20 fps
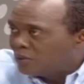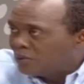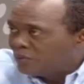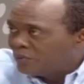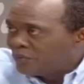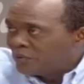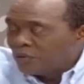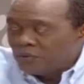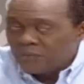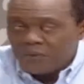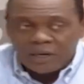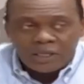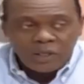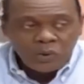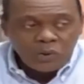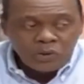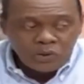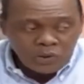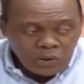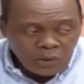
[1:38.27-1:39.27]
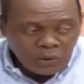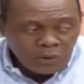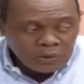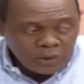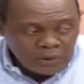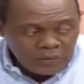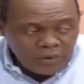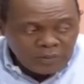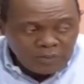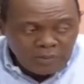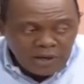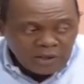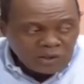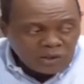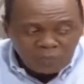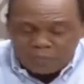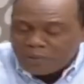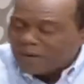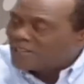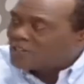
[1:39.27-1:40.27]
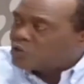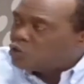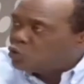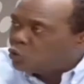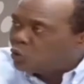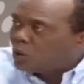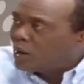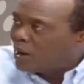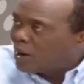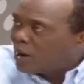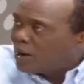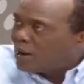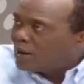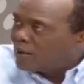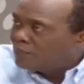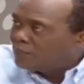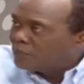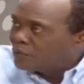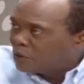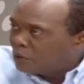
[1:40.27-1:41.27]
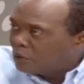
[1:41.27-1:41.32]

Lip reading: In fact, he was told if he makes it past July,